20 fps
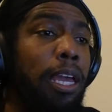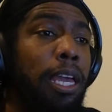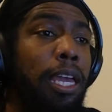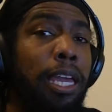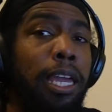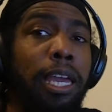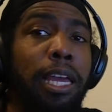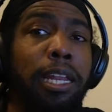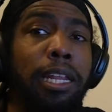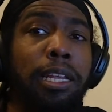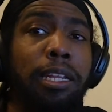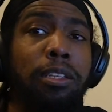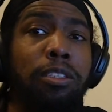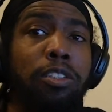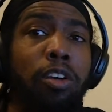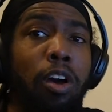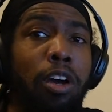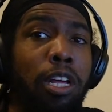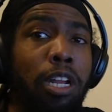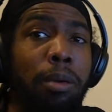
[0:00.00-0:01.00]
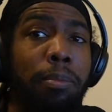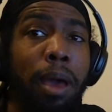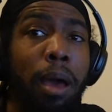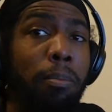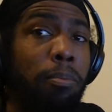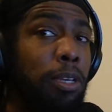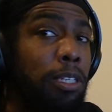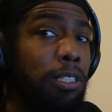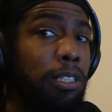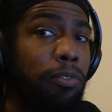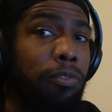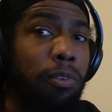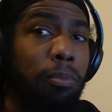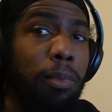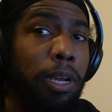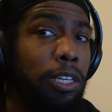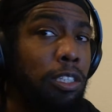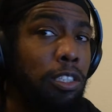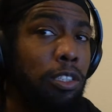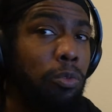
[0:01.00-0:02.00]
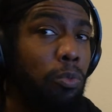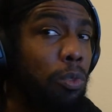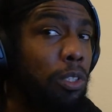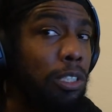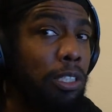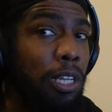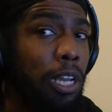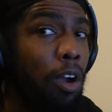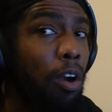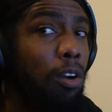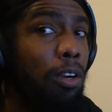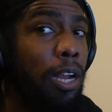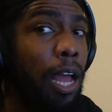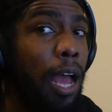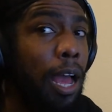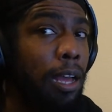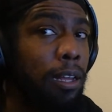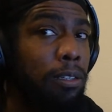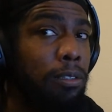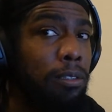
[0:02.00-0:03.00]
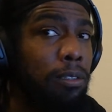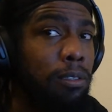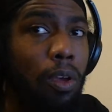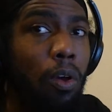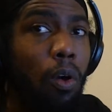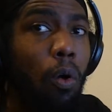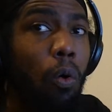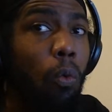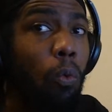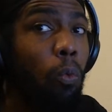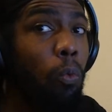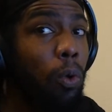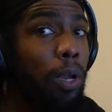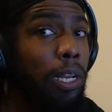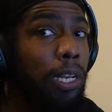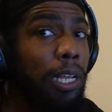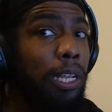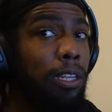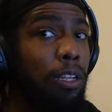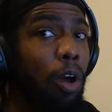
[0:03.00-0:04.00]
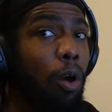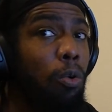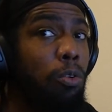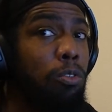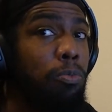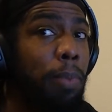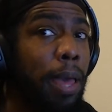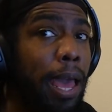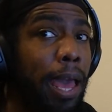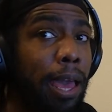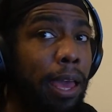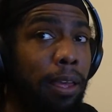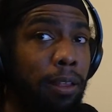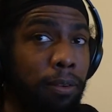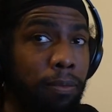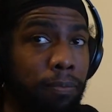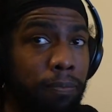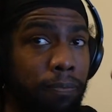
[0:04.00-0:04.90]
hidden, talking about misinformation, which they are not, when it goes bad,